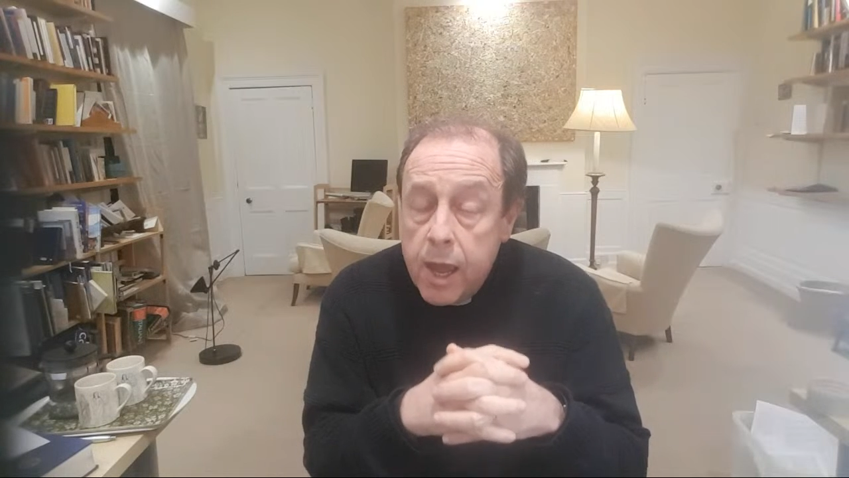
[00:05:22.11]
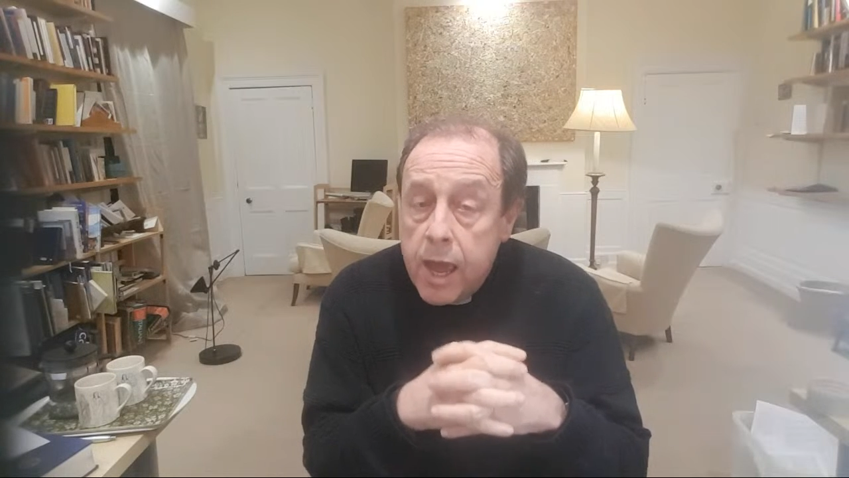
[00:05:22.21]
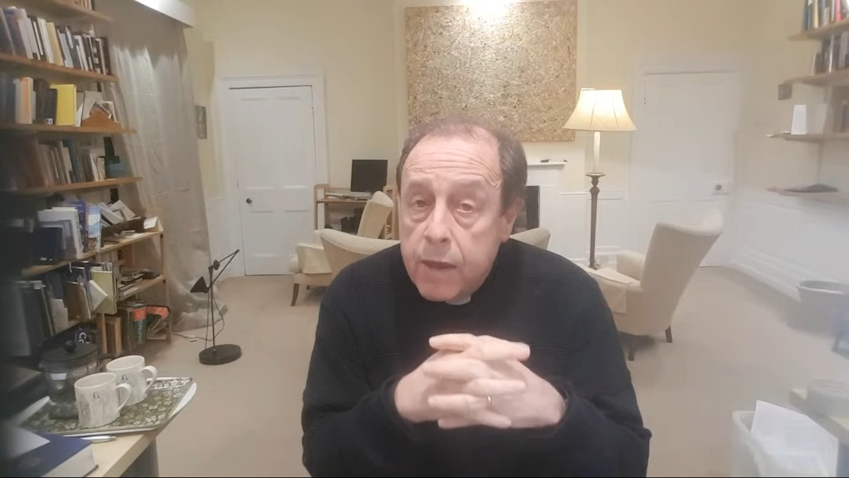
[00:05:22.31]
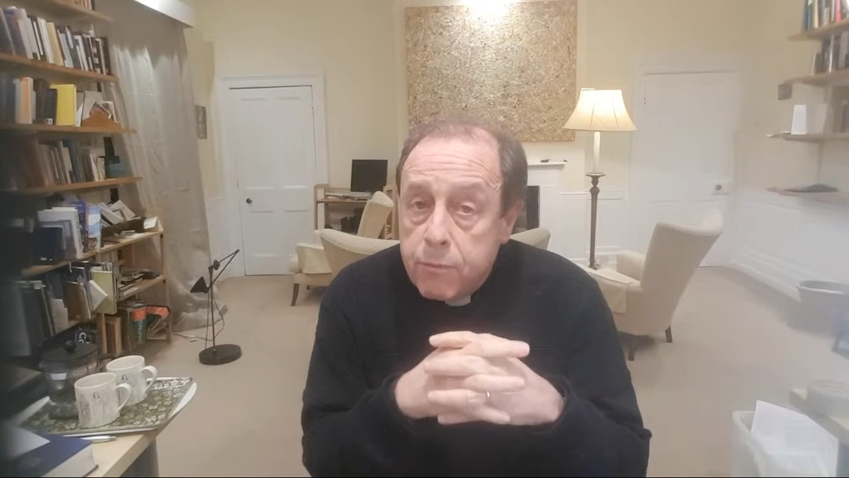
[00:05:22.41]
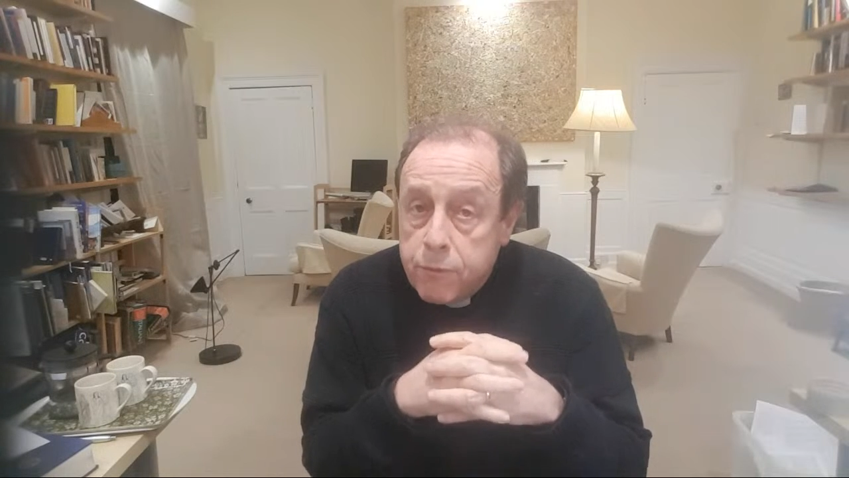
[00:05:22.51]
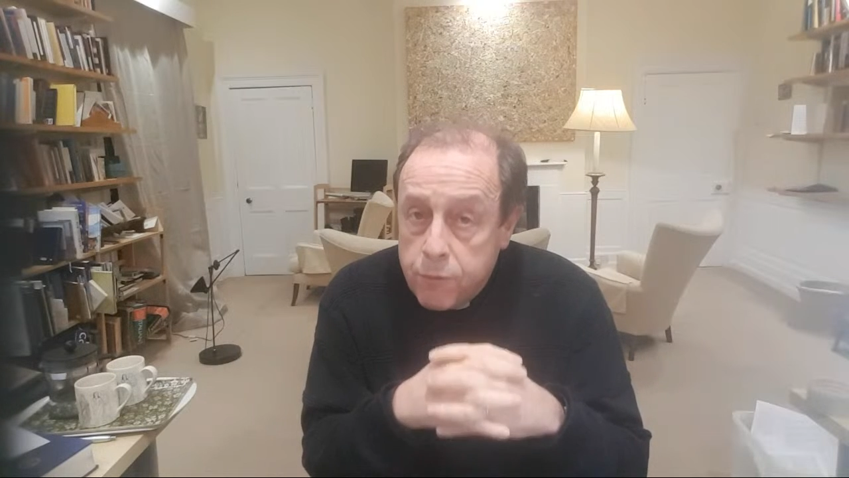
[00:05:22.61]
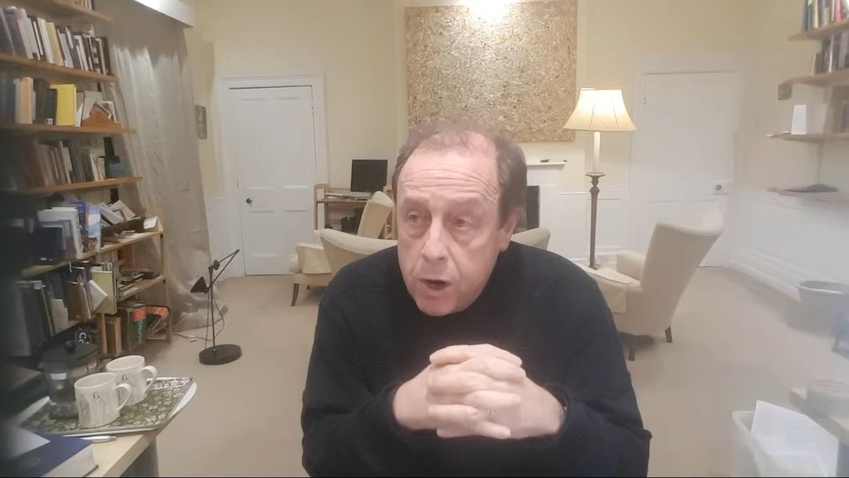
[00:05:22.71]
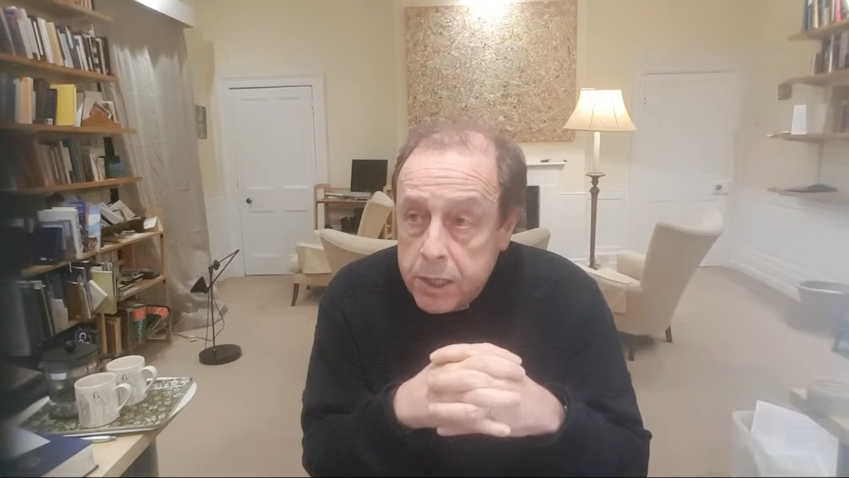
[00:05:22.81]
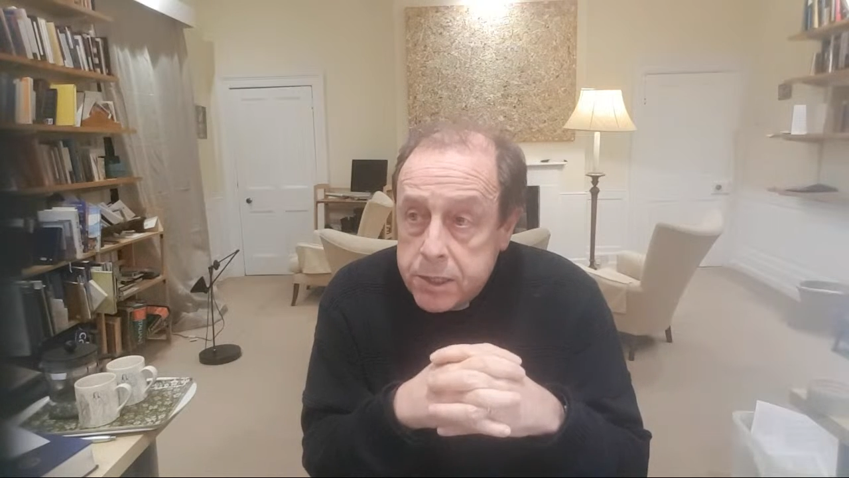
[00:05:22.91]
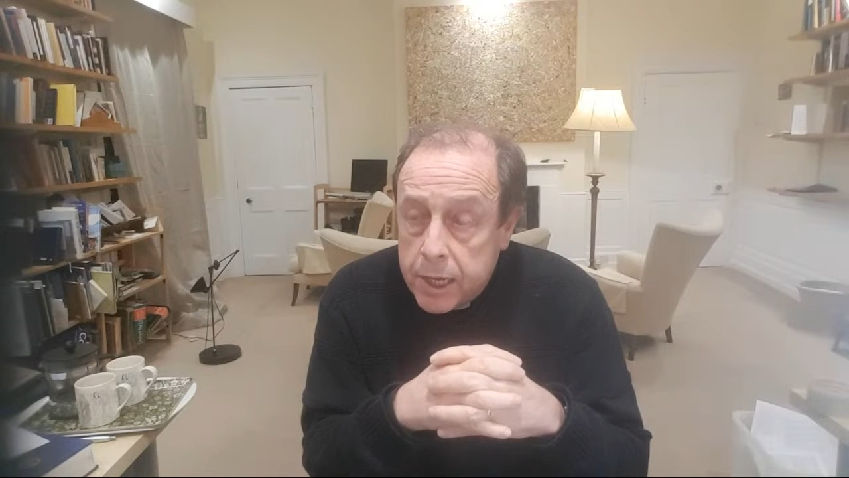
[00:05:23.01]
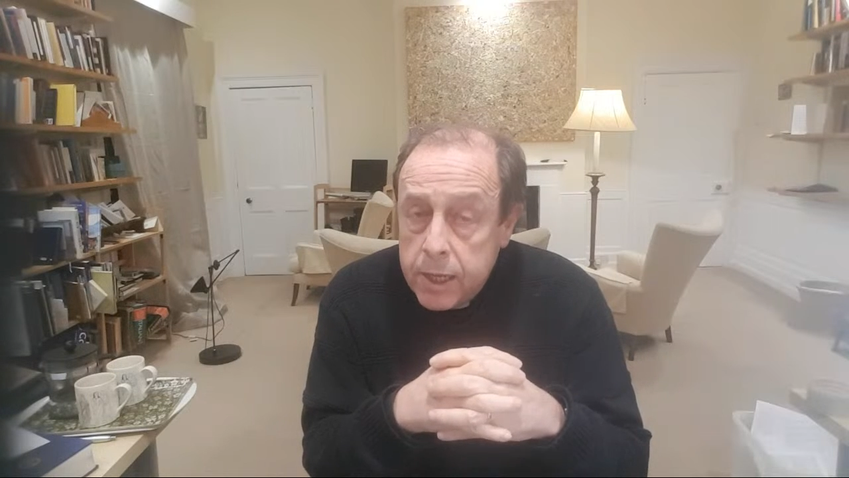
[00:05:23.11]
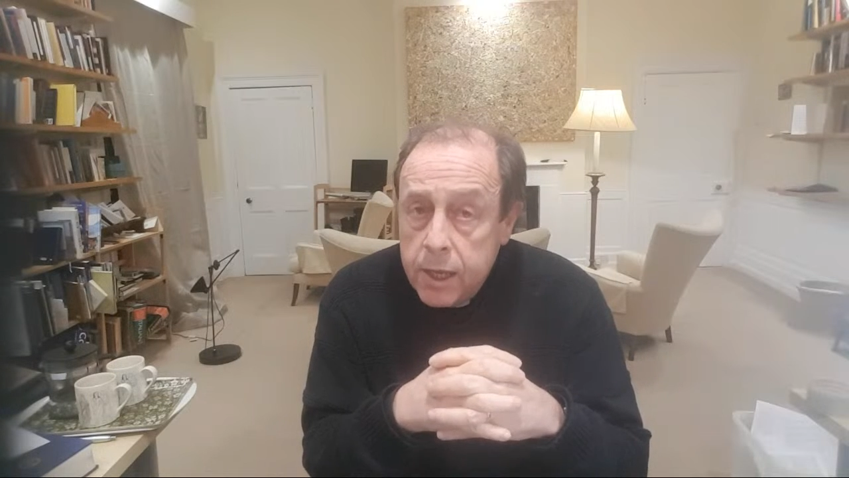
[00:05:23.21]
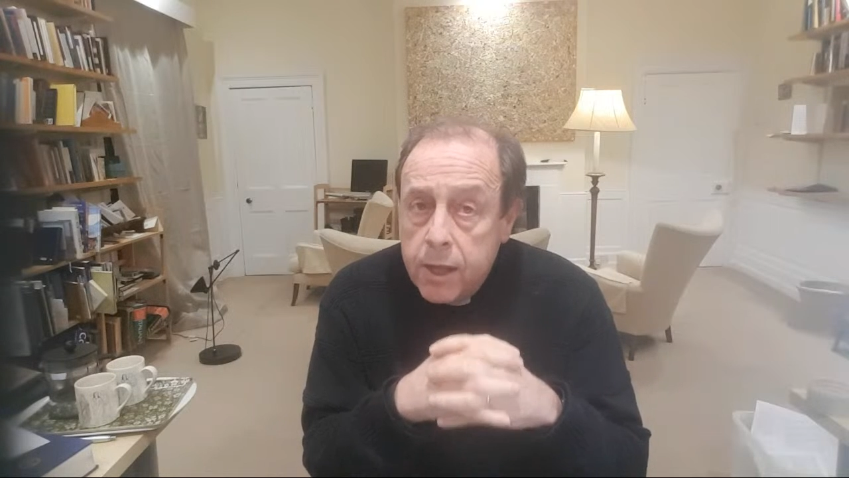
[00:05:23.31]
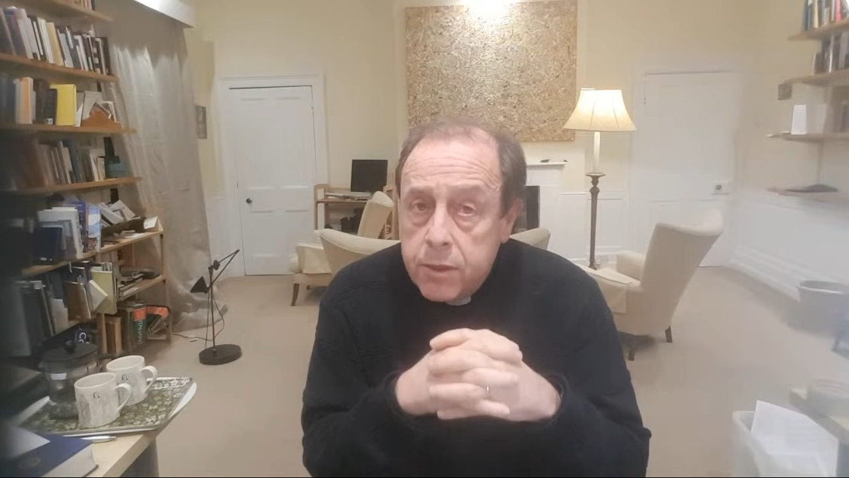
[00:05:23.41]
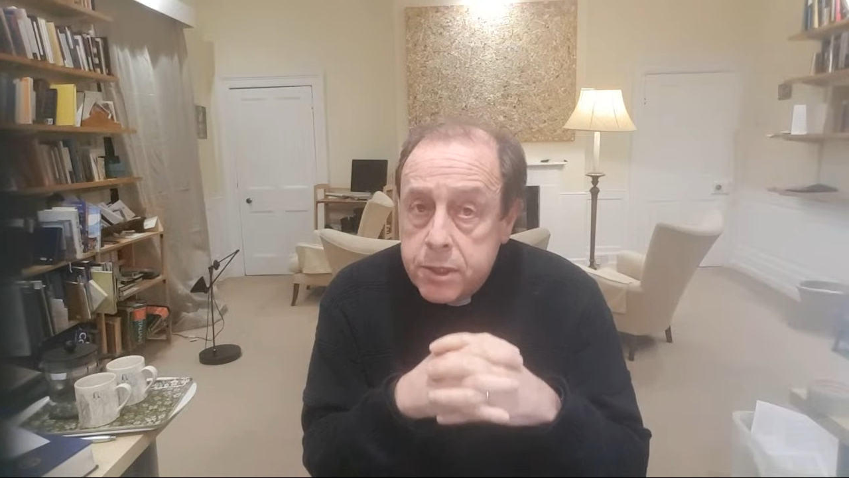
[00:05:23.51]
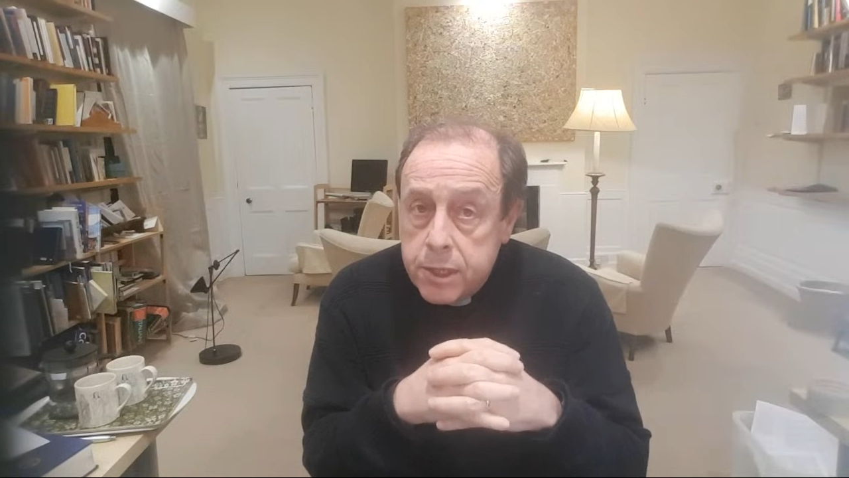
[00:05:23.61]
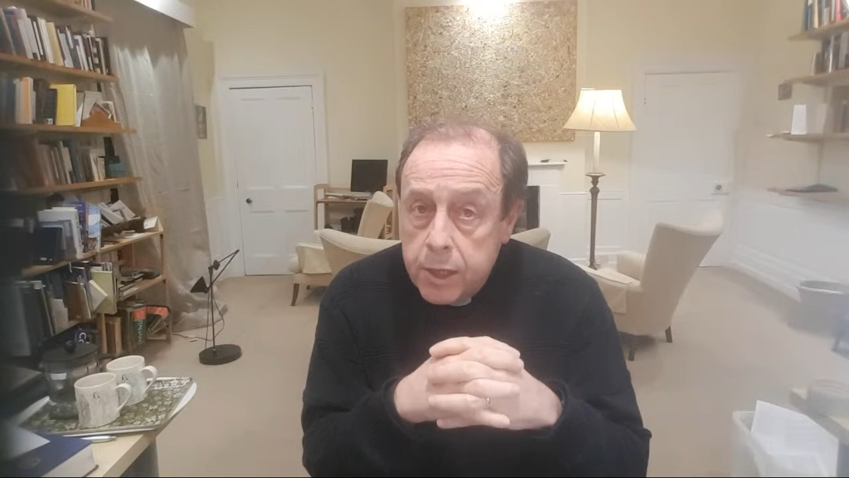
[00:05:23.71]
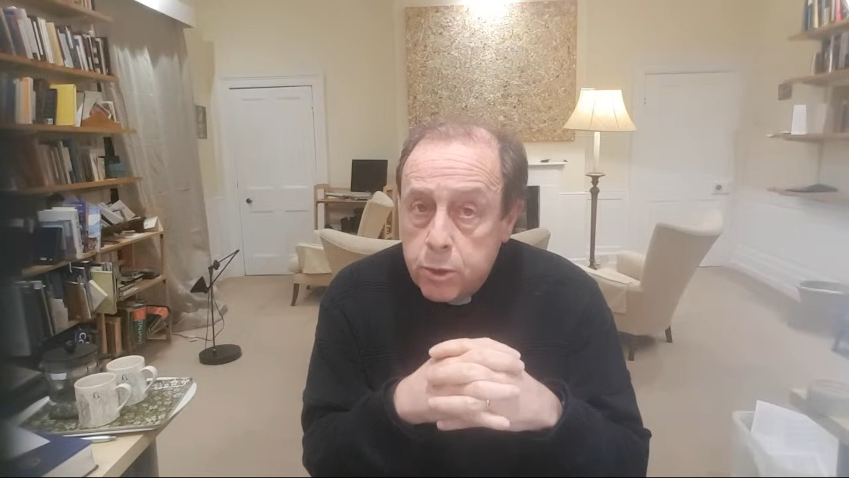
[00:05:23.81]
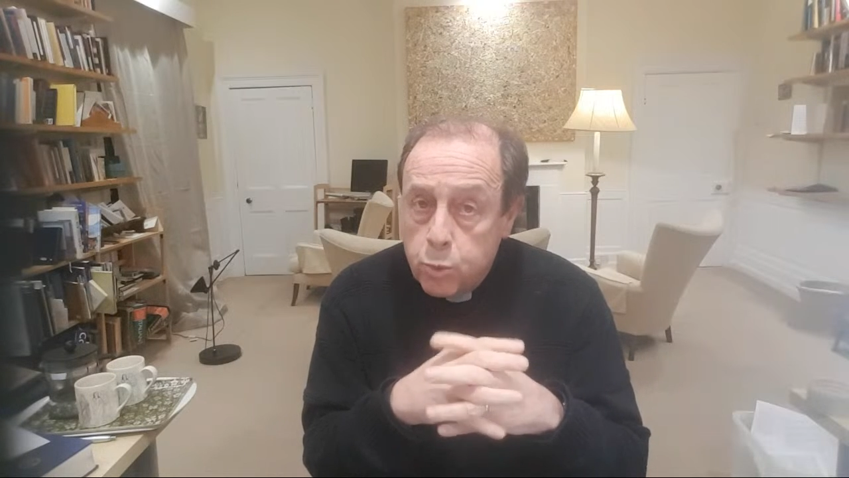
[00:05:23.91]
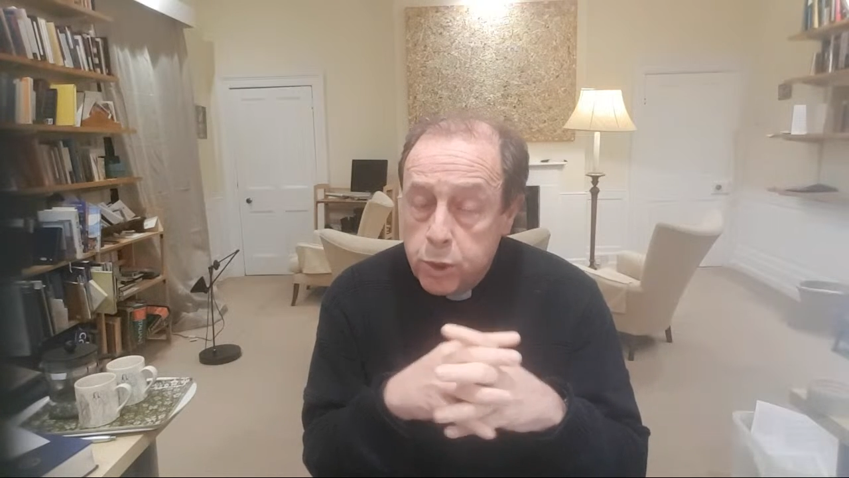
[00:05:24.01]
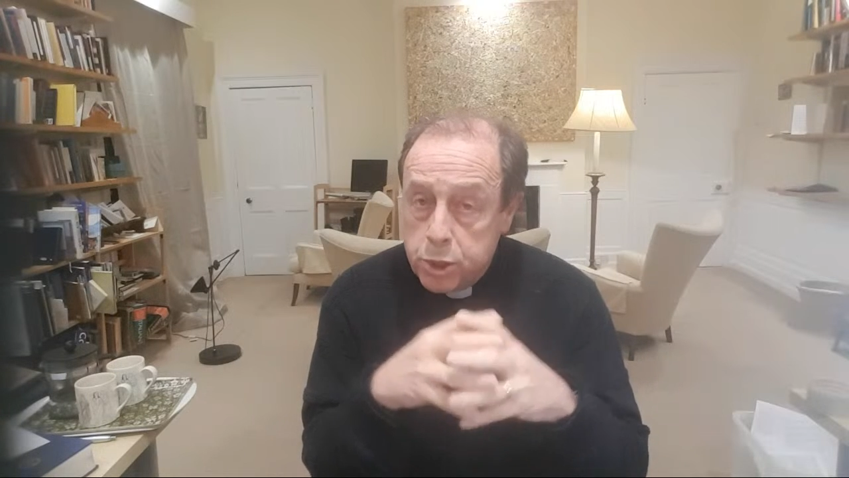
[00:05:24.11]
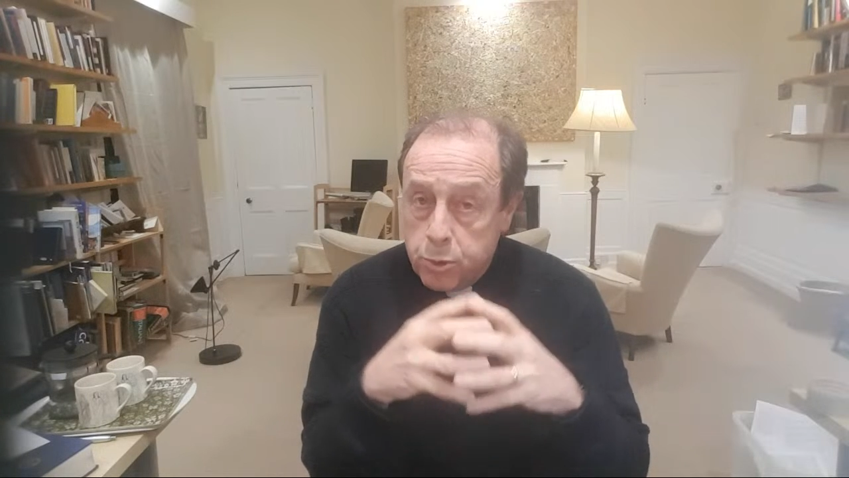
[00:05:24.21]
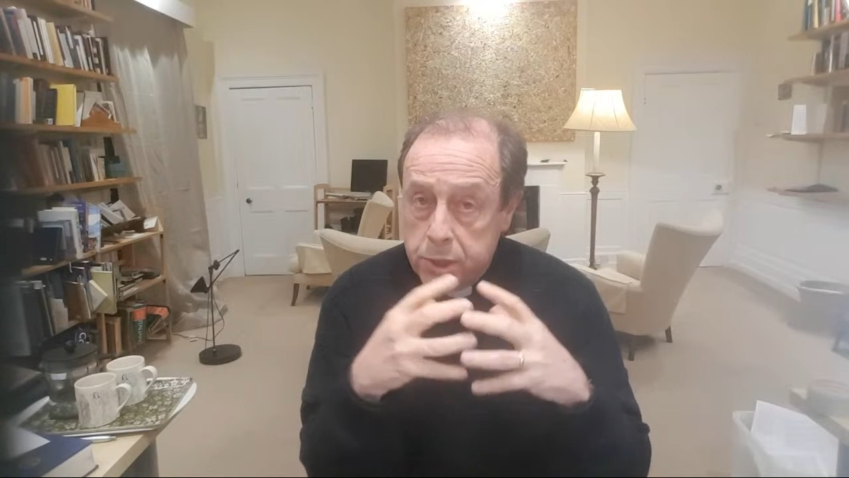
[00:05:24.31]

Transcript: And Friday, the day on which we